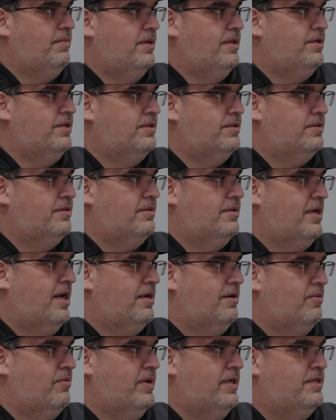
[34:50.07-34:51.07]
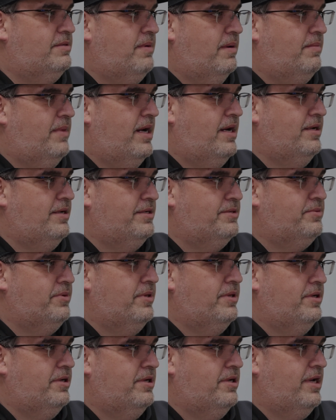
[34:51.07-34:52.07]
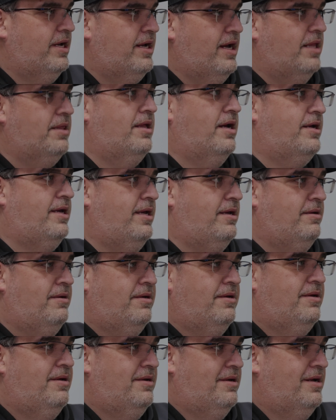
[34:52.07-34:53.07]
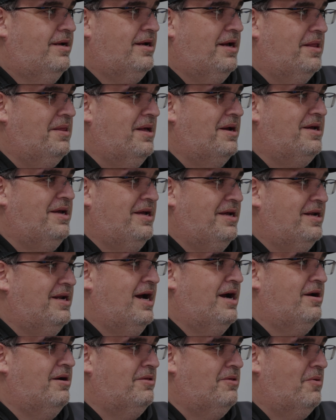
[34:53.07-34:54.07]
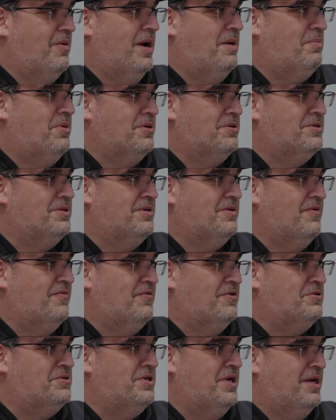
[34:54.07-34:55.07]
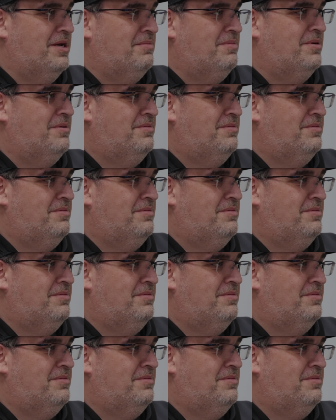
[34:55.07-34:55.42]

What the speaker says: He just kind of reads my mind. He's really good. I got lucky in hiring the right person the first time.